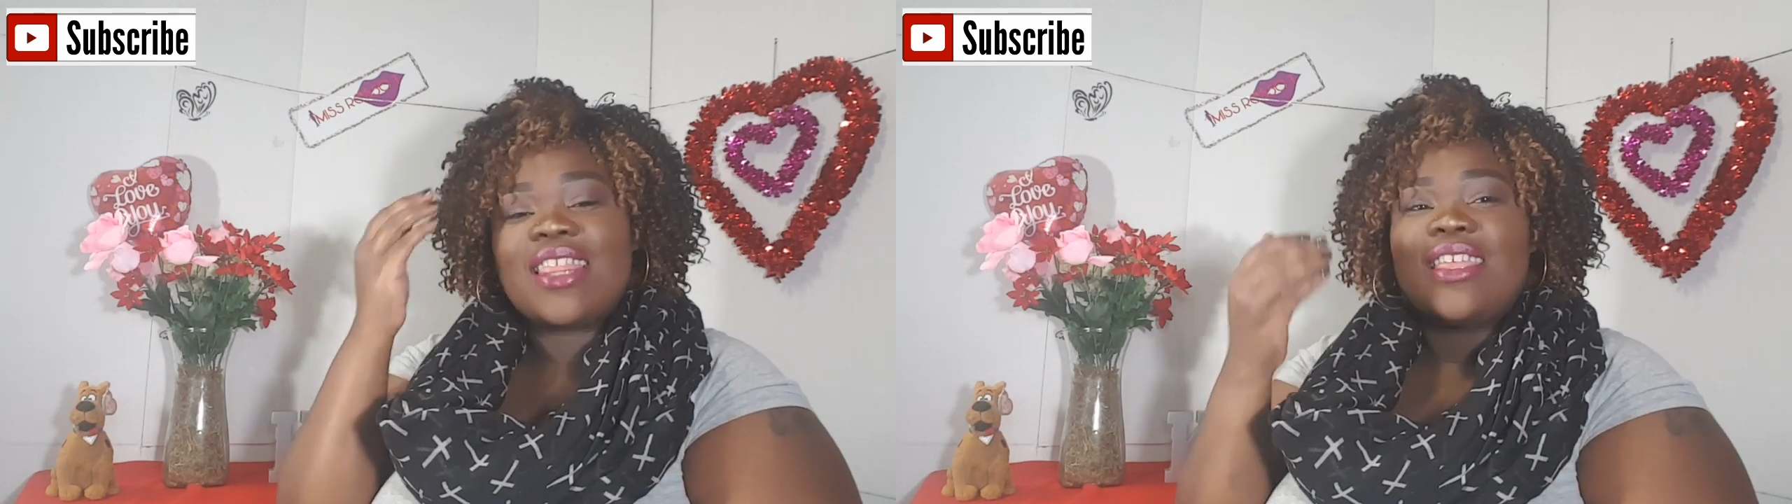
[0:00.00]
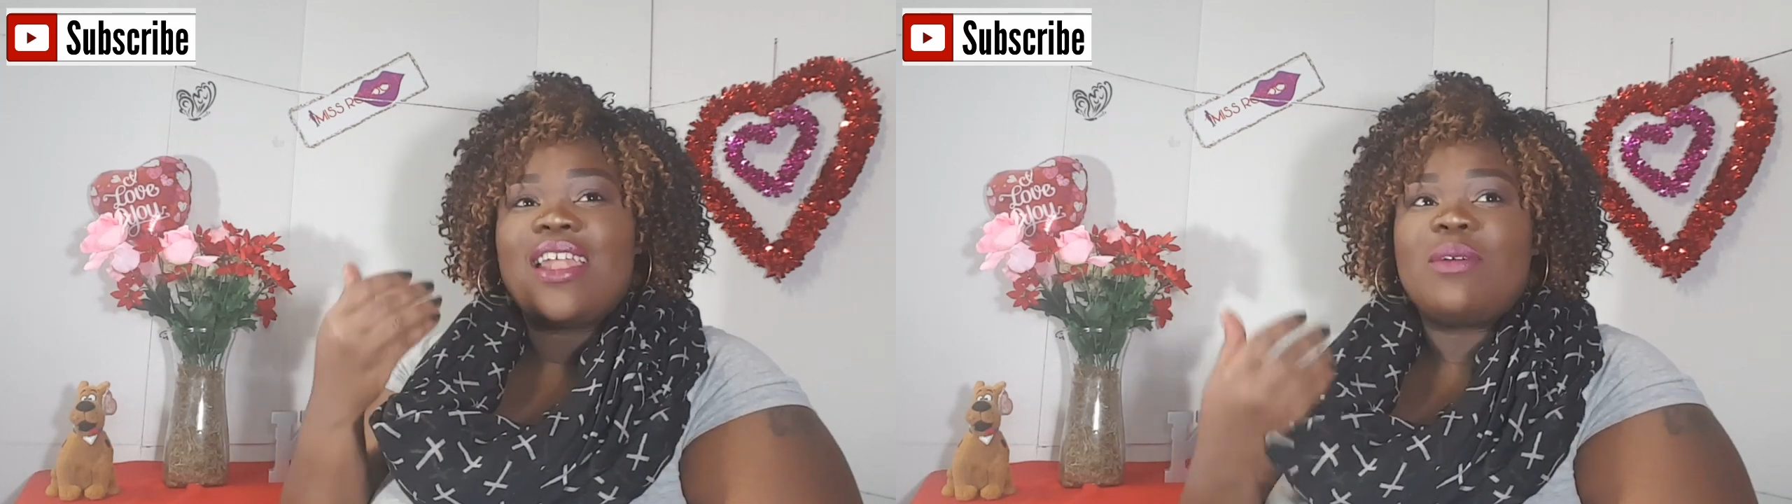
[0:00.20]

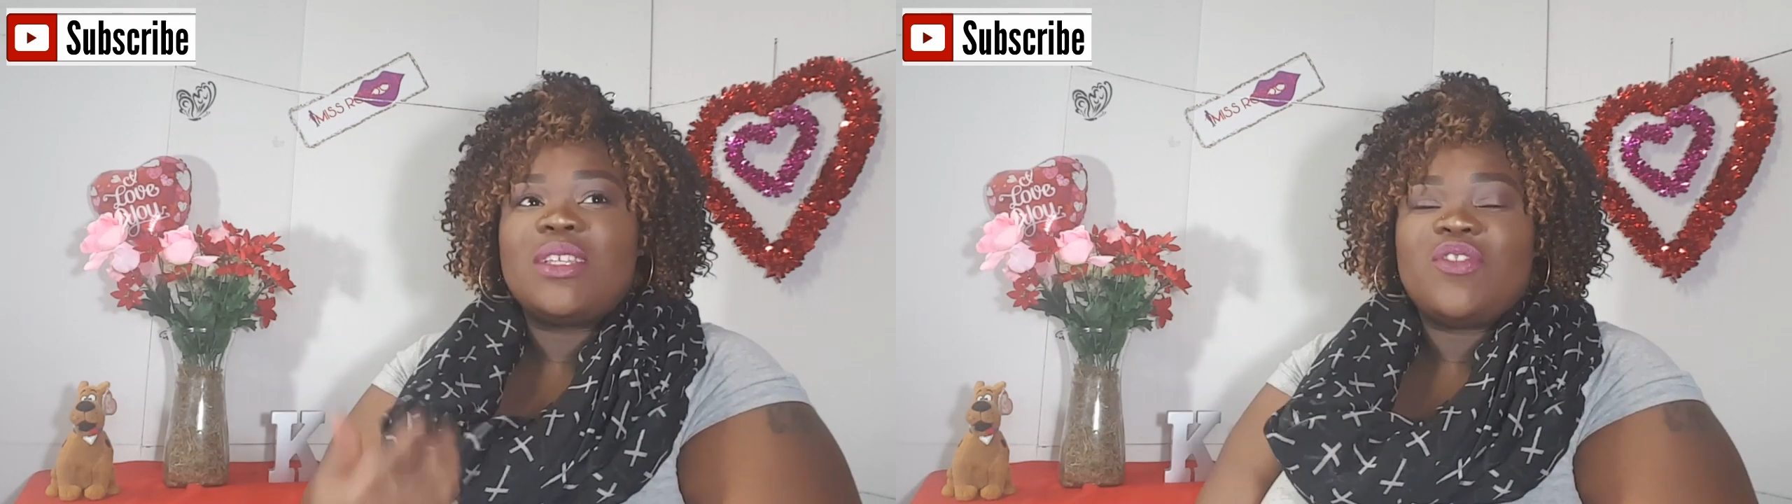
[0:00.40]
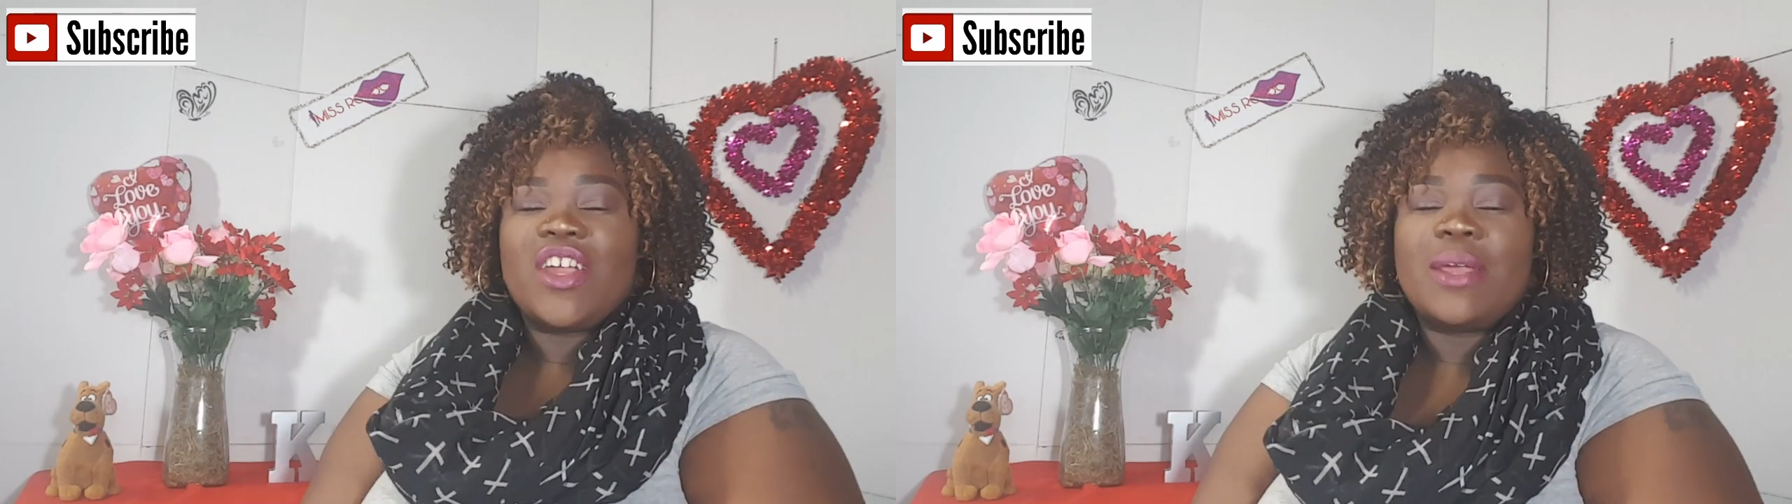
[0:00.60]
I thought I
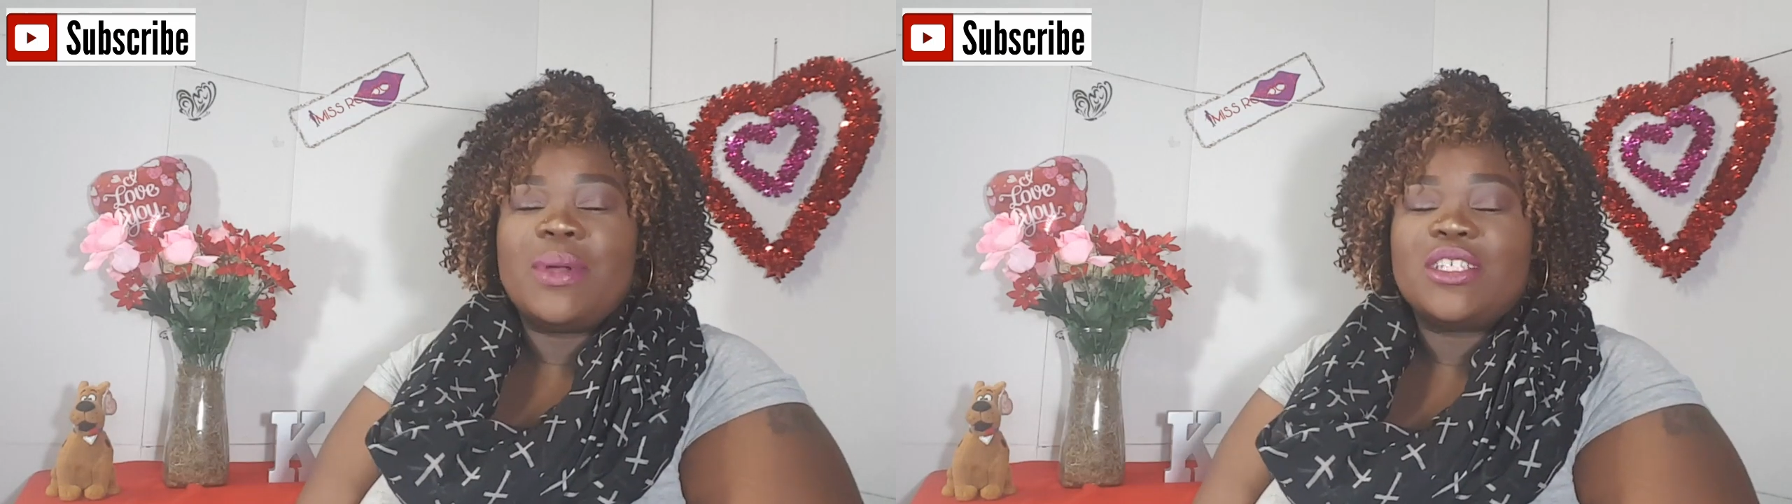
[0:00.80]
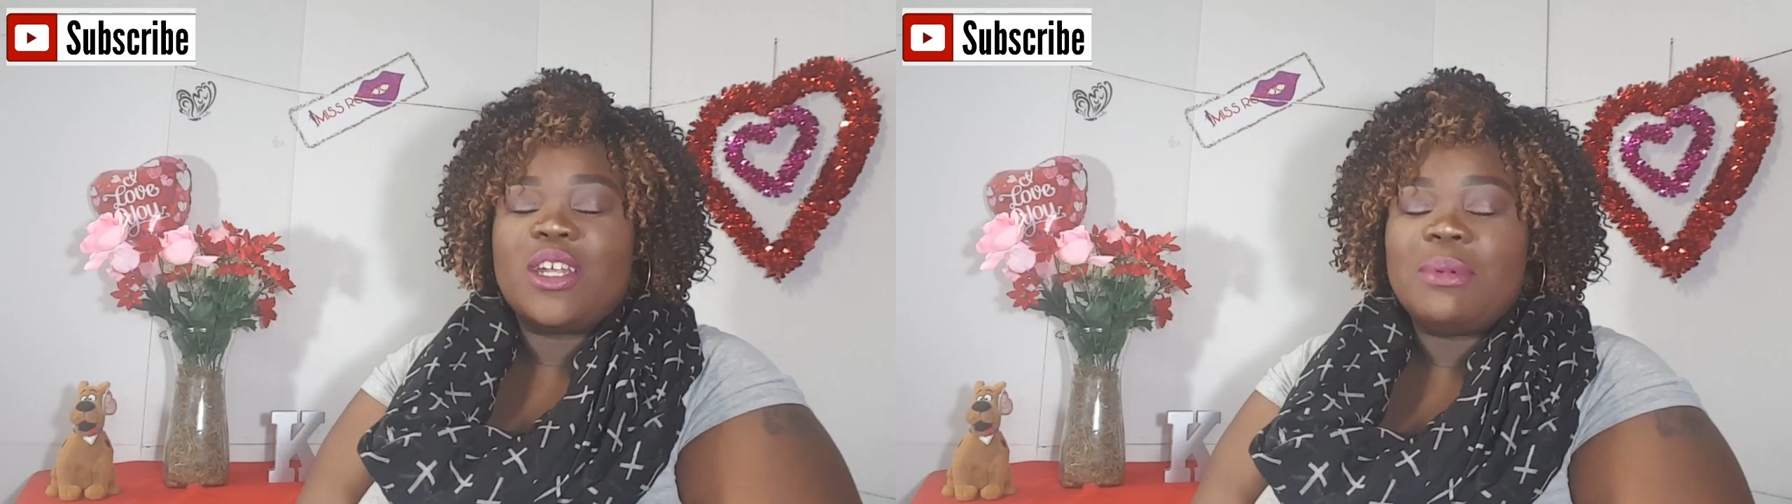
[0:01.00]
was very
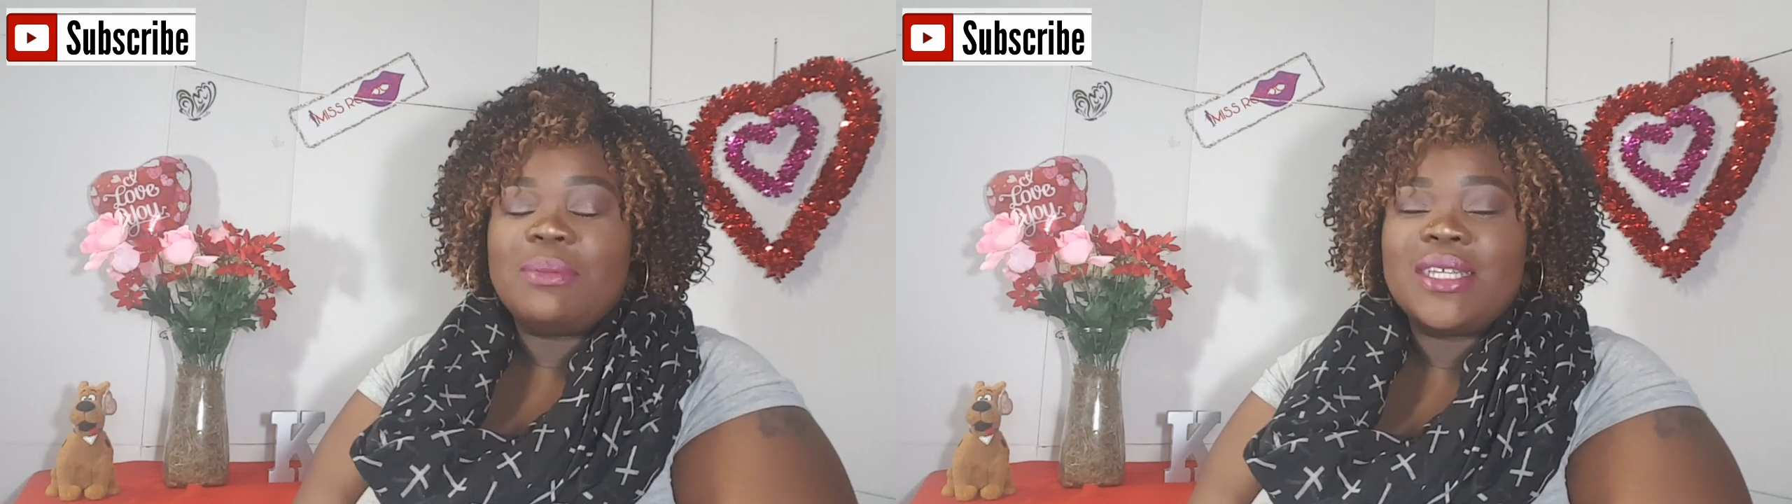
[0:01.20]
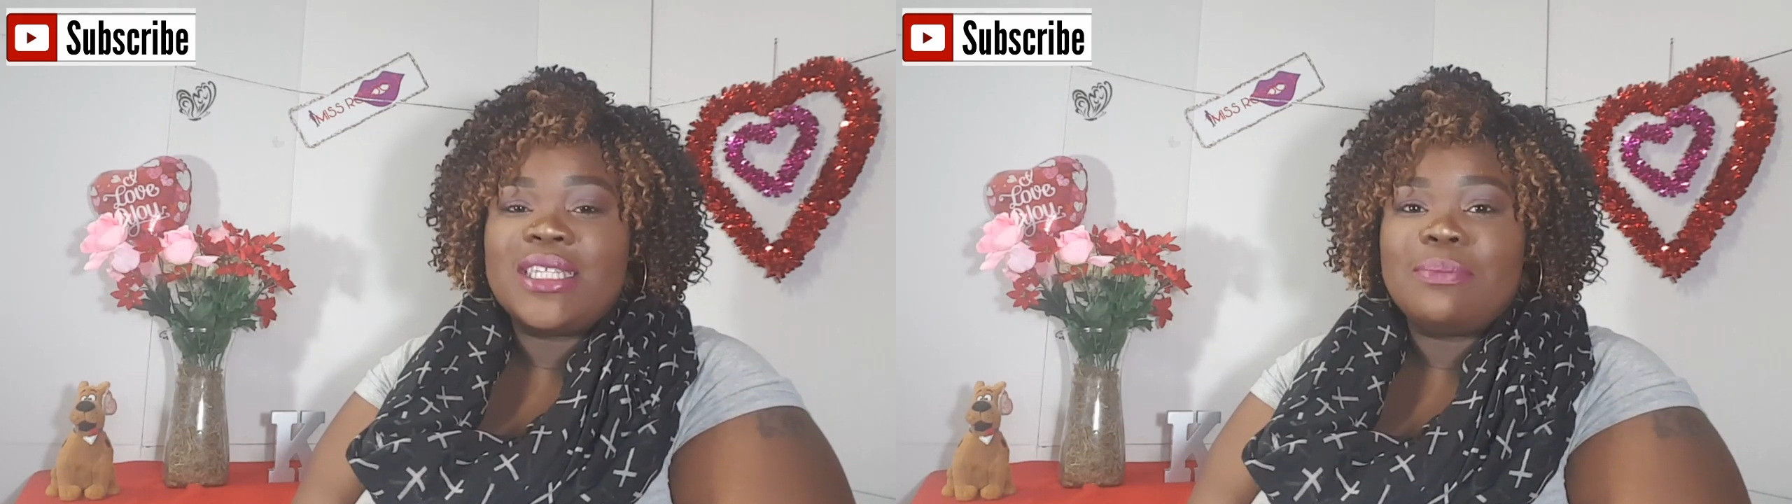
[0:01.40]
much going to be
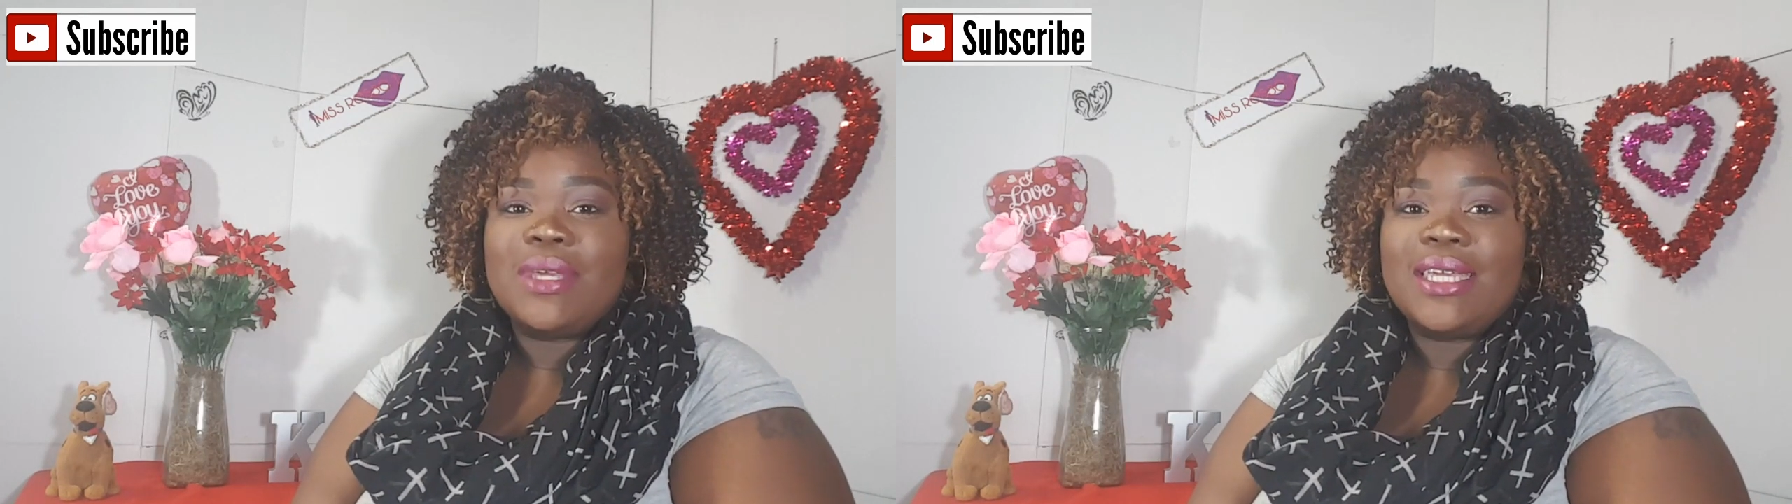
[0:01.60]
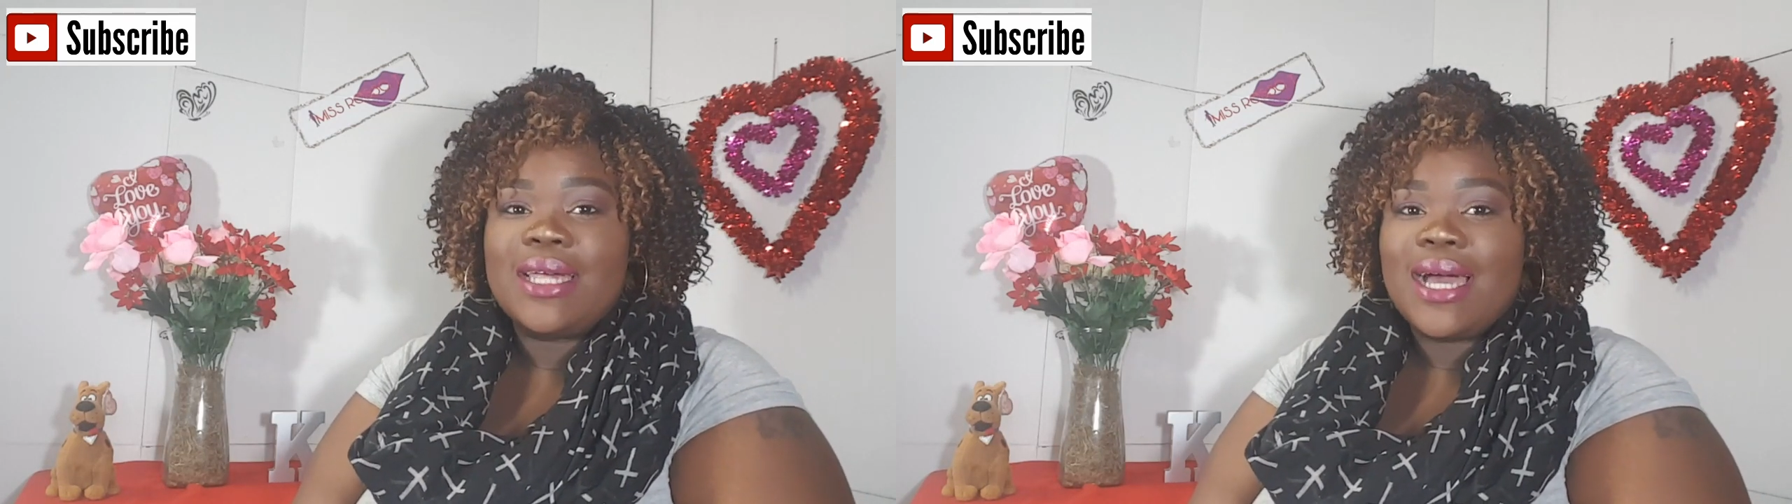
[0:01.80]
missing meat.